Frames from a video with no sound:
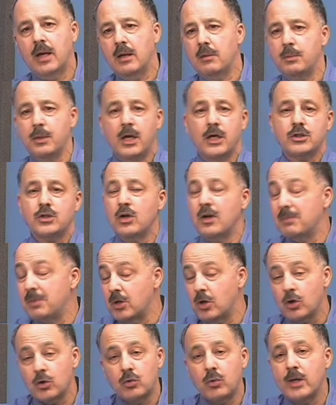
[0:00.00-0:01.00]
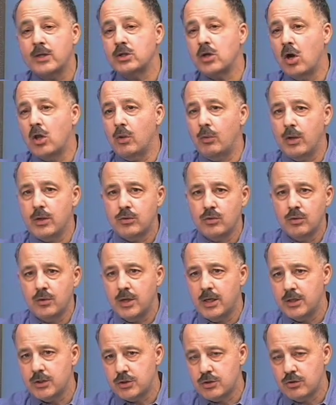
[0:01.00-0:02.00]
Because there have been earthquakes all the way through the
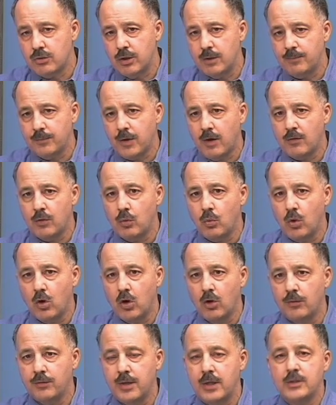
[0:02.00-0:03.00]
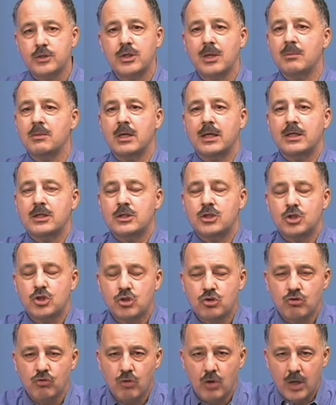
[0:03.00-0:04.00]
history of the world, and some
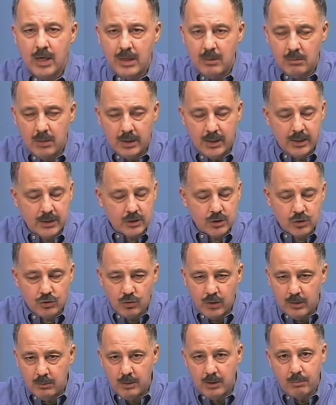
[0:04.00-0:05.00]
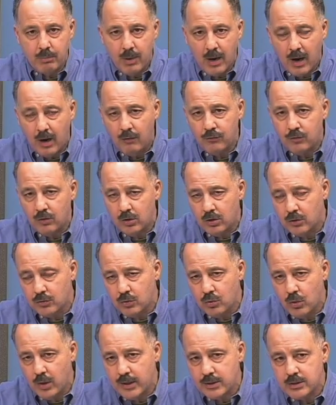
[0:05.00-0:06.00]
extremely, extremely powerful
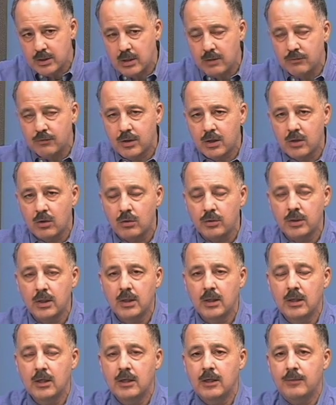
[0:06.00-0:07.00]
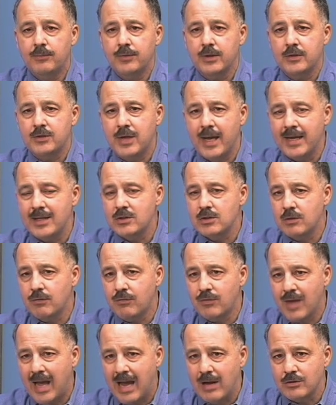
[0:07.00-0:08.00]
earthquakes that have killed the tens of
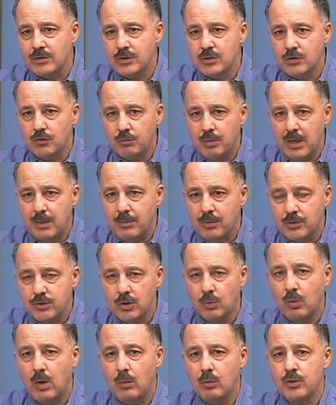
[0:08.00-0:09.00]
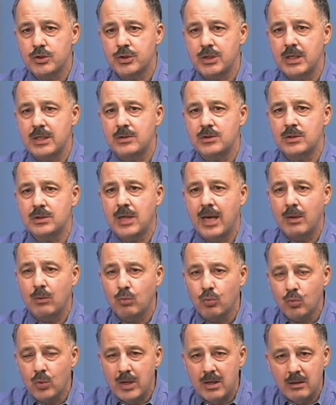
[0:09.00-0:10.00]
thousands of people. So what we're seeing today
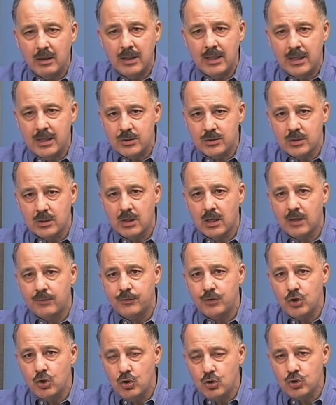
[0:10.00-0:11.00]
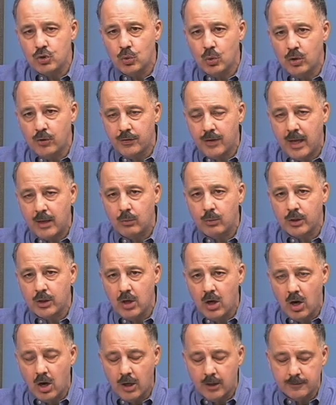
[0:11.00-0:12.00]
really isn't unusual in that
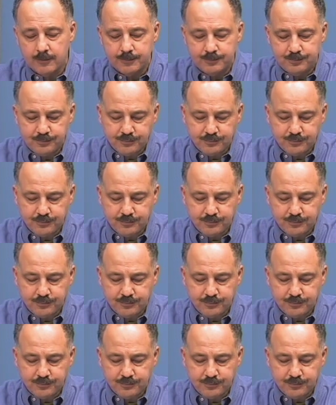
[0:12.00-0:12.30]
regard.